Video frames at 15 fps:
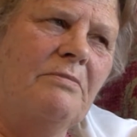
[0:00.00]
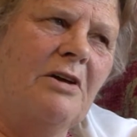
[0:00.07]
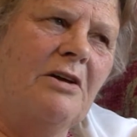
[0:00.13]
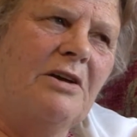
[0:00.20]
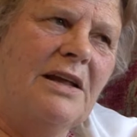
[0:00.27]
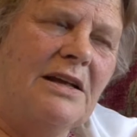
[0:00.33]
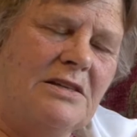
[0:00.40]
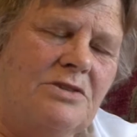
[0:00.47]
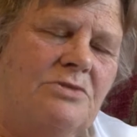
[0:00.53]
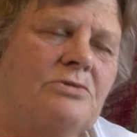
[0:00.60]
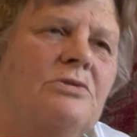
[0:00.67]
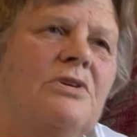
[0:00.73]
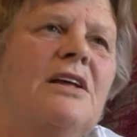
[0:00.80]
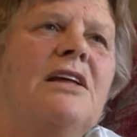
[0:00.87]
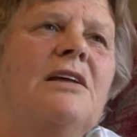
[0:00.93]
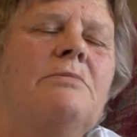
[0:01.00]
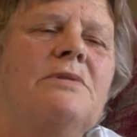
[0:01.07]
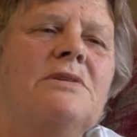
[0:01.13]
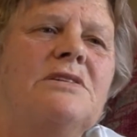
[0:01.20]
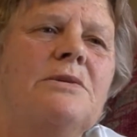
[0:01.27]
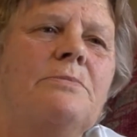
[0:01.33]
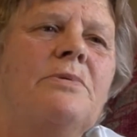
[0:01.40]
our next door
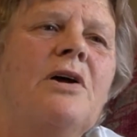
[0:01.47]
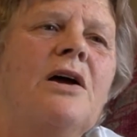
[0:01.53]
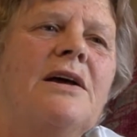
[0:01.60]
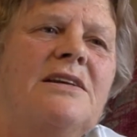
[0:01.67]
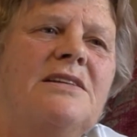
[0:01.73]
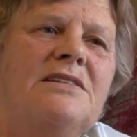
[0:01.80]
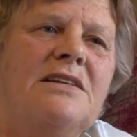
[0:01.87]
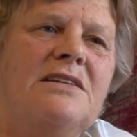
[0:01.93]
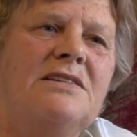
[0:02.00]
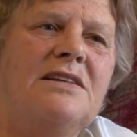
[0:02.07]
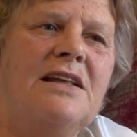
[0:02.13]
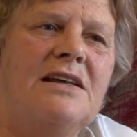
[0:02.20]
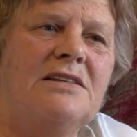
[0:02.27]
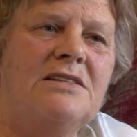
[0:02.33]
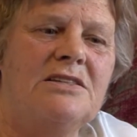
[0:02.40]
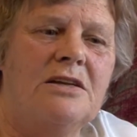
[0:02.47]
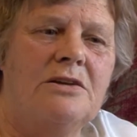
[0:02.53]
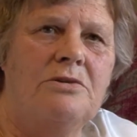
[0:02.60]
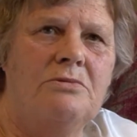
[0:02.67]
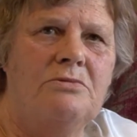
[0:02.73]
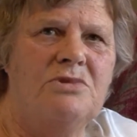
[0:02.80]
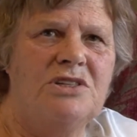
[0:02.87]
neighbours, the Prices, their
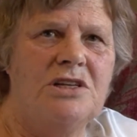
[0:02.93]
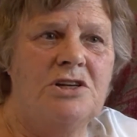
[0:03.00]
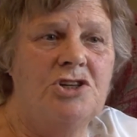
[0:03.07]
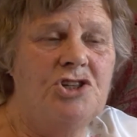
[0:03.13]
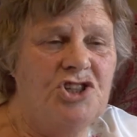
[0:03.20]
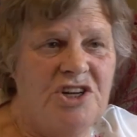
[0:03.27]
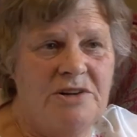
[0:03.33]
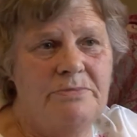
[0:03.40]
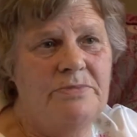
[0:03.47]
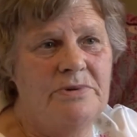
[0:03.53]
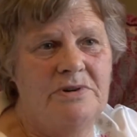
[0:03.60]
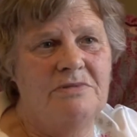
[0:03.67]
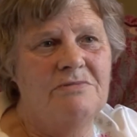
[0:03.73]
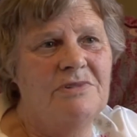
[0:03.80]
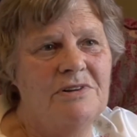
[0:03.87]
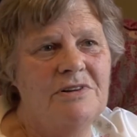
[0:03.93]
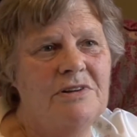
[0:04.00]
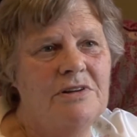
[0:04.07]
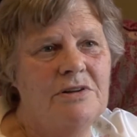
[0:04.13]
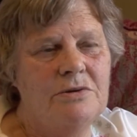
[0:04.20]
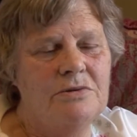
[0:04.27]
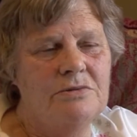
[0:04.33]
son was in a ship and
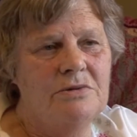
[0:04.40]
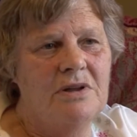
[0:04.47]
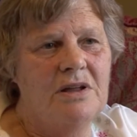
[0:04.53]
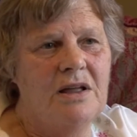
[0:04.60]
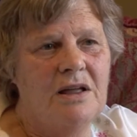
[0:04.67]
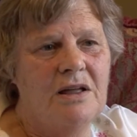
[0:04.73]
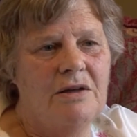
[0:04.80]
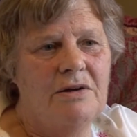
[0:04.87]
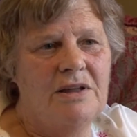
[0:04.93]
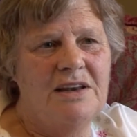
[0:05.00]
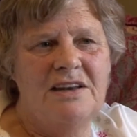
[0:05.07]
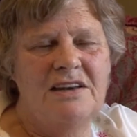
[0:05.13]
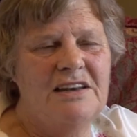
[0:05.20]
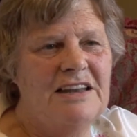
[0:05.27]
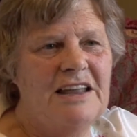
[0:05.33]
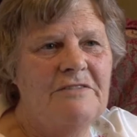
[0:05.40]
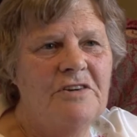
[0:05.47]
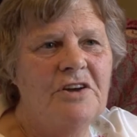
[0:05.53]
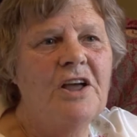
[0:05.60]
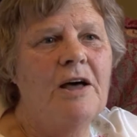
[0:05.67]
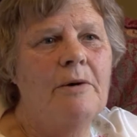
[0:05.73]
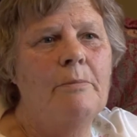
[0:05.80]
he didn't
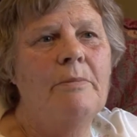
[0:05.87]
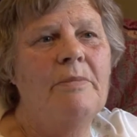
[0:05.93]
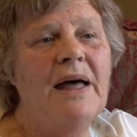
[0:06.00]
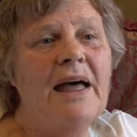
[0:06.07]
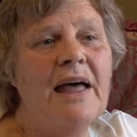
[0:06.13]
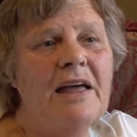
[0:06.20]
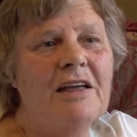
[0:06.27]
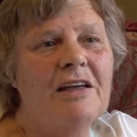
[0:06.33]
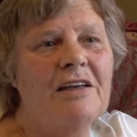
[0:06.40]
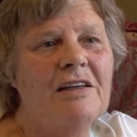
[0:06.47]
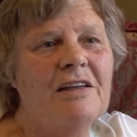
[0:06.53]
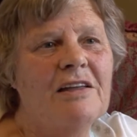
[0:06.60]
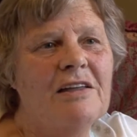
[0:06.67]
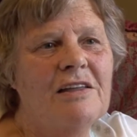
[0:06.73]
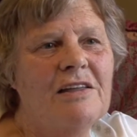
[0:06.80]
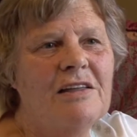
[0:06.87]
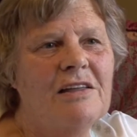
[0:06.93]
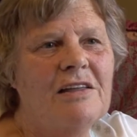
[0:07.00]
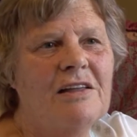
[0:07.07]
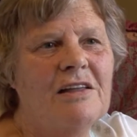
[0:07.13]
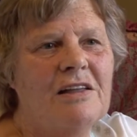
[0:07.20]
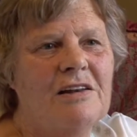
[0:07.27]
ever come back.
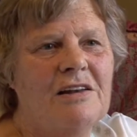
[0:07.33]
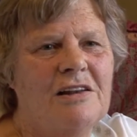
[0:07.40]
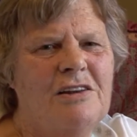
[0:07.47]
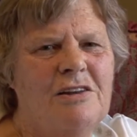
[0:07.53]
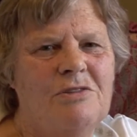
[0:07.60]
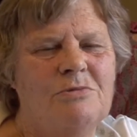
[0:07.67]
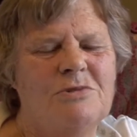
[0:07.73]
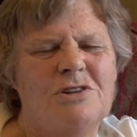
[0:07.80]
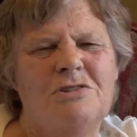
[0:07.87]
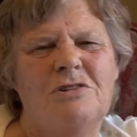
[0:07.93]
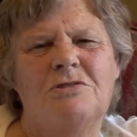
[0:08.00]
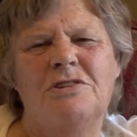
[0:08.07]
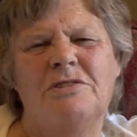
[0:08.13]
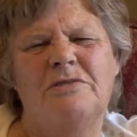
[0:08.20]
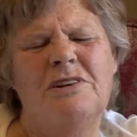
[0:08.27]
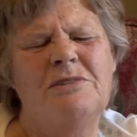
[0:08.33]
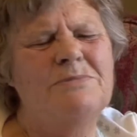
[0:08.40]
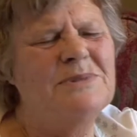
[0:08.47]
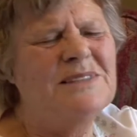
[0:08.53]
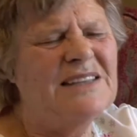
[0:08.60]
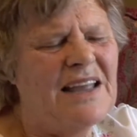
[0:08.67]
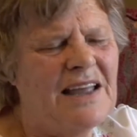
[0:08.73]
And I know there was a lot of
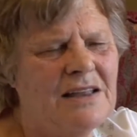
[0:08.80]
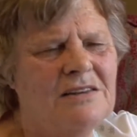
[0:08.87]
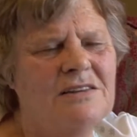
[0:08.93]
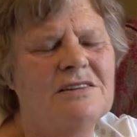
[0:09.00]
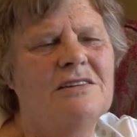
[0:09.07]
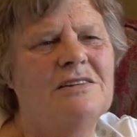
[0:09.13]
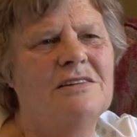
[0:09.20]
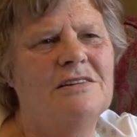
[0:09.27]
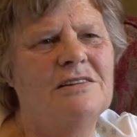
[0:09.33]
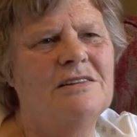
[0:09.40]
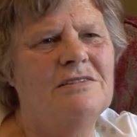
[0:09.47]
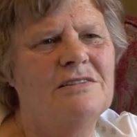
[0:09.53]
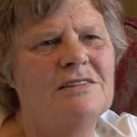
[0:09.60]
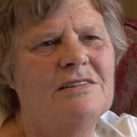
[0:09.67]
upset, and